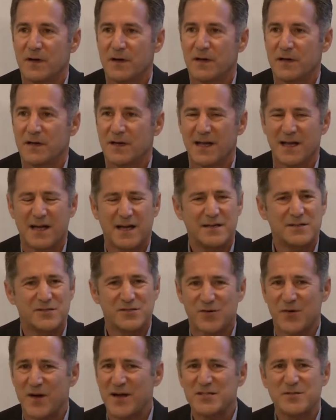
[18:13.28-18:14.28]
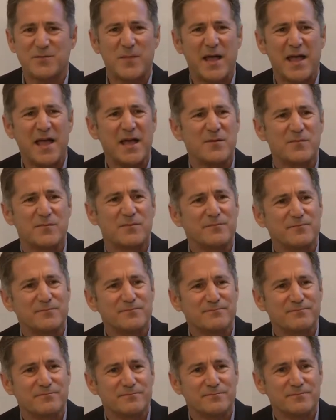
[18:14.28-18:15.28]
And I kind of scratched my head.
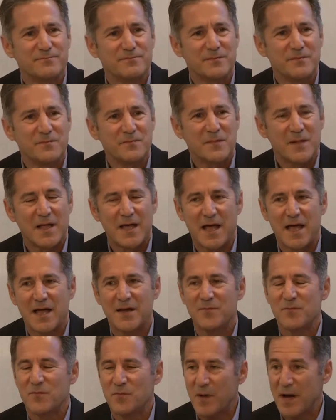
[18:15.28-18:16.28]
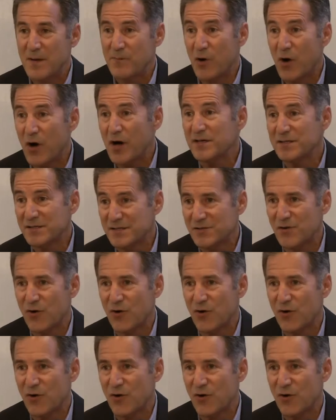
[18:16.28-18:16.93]
And my boss,